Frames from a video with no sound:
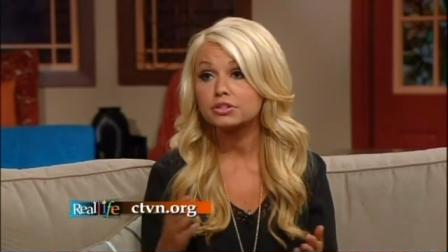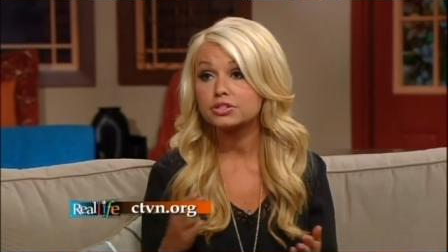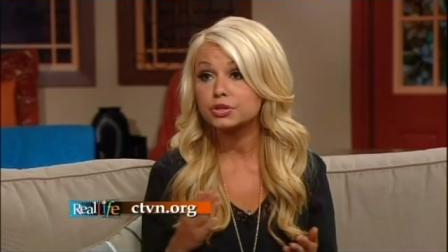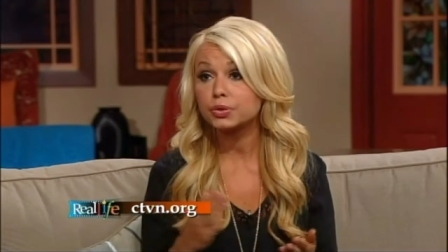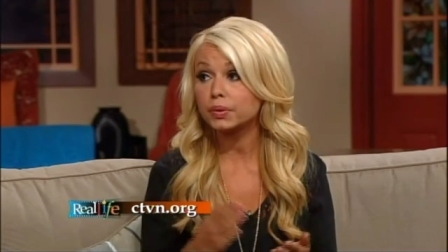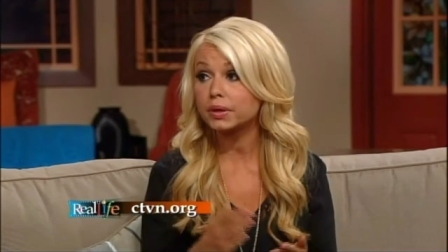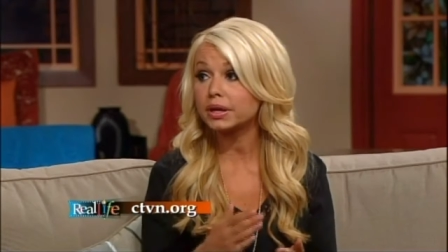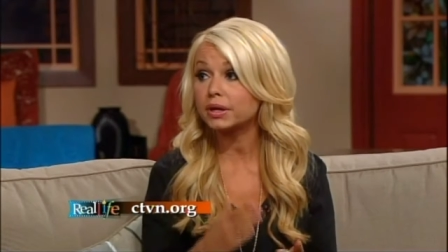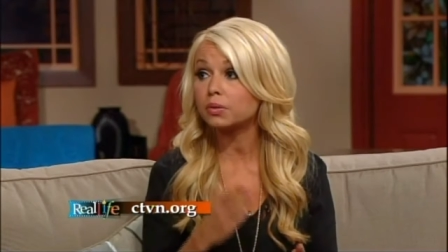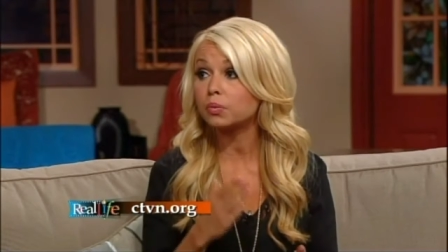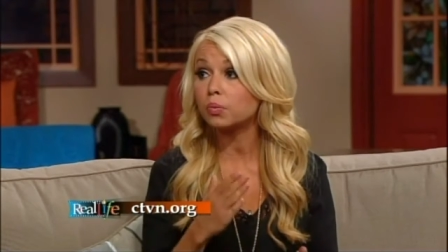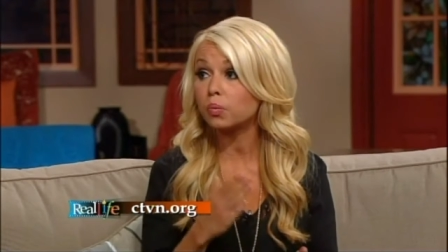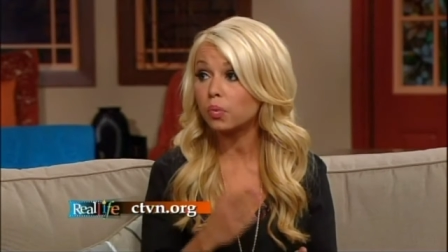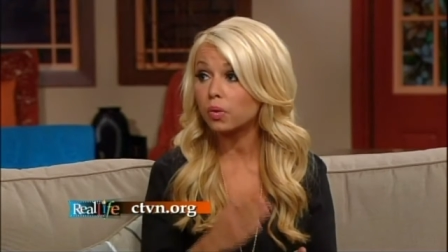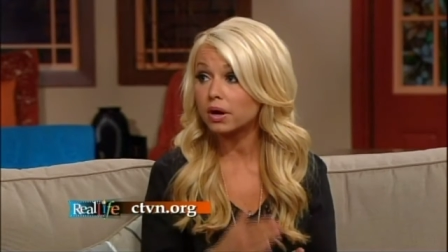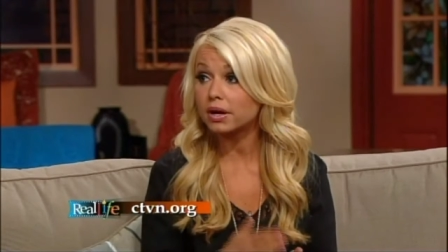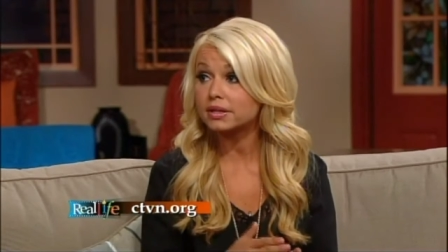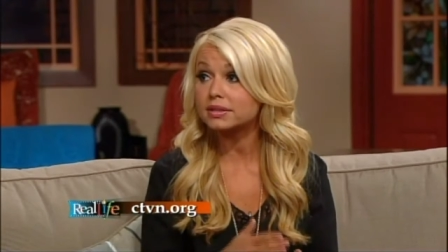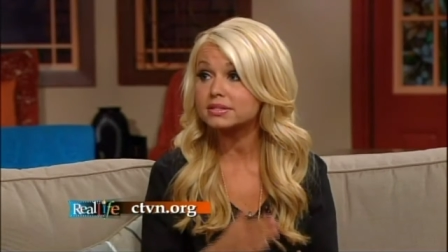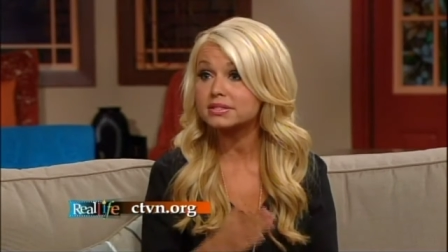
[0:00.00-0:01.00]
Do it in
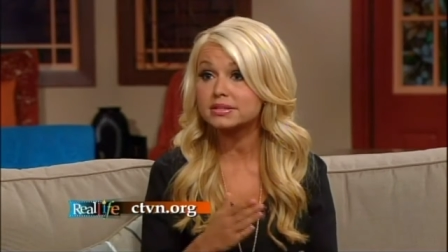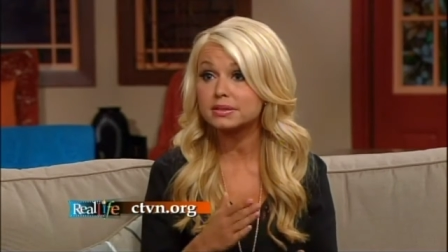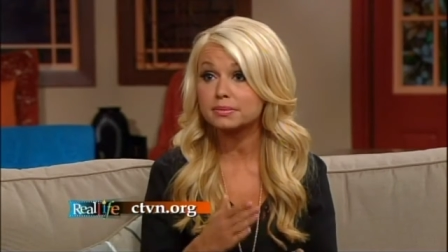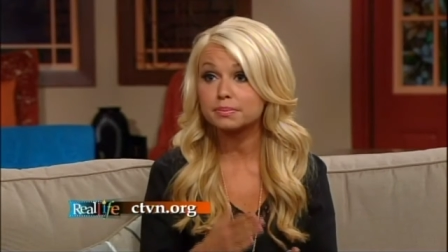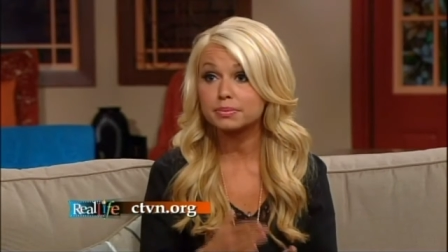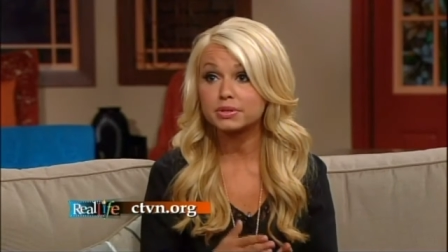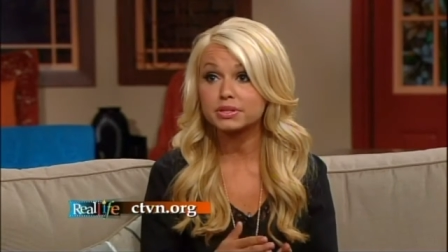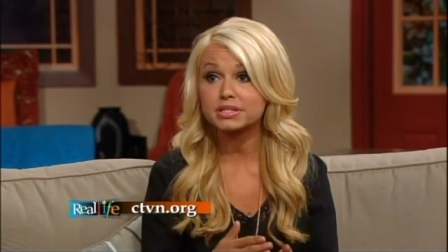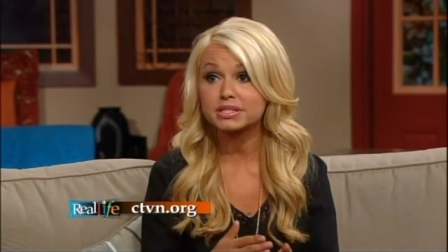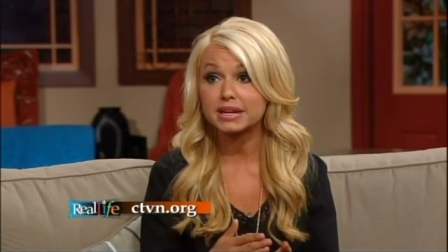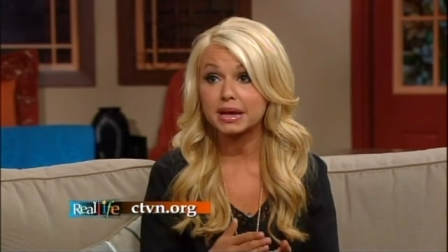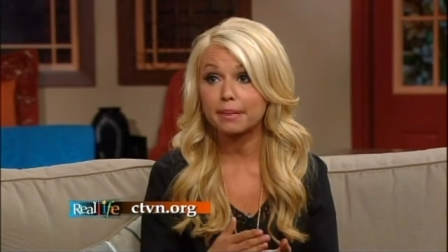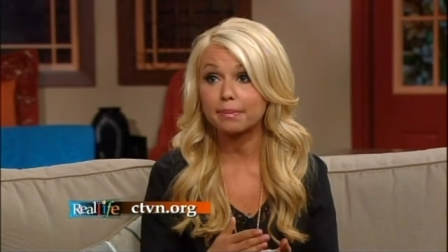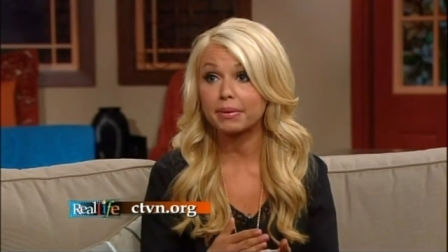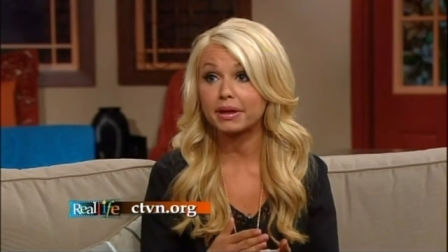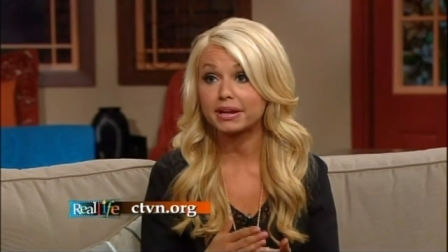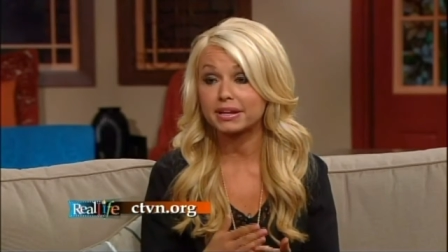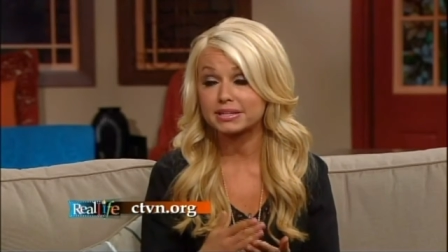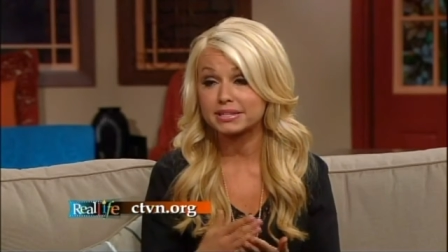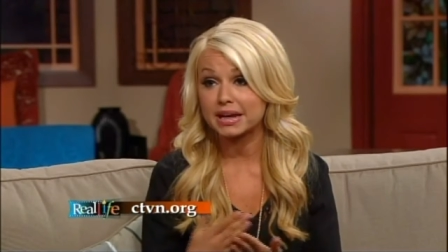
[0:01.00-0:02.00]
one simple step
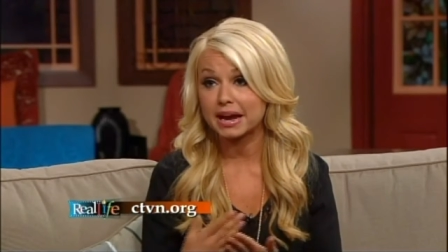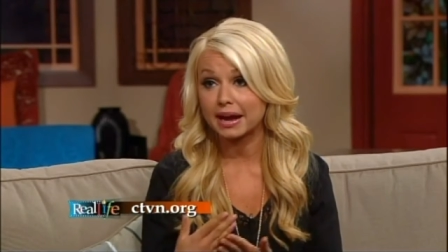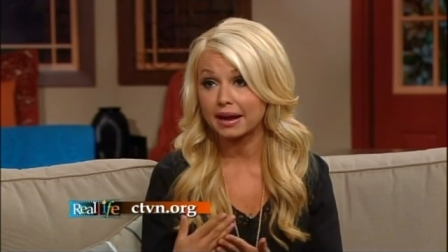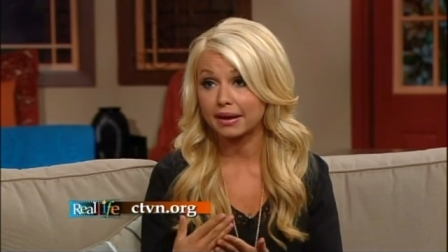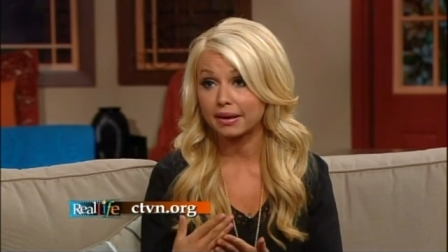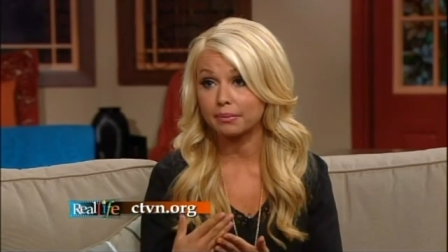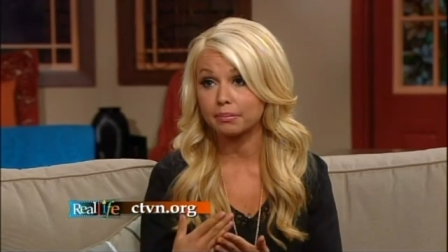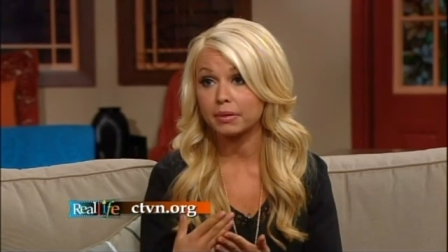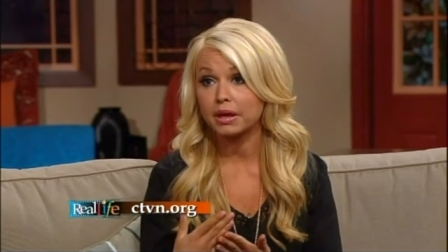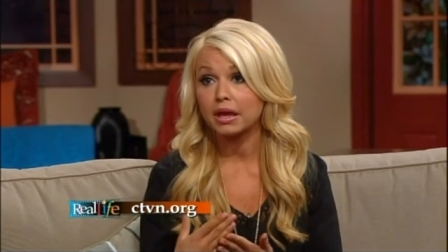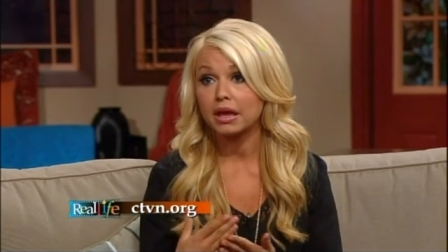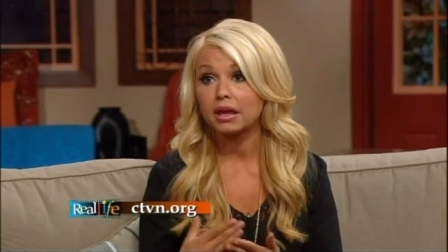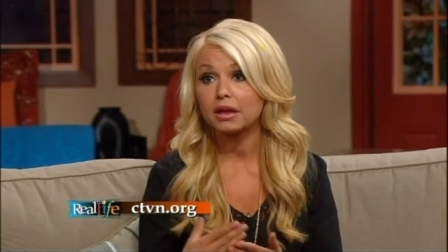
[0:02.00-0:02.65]
at a time.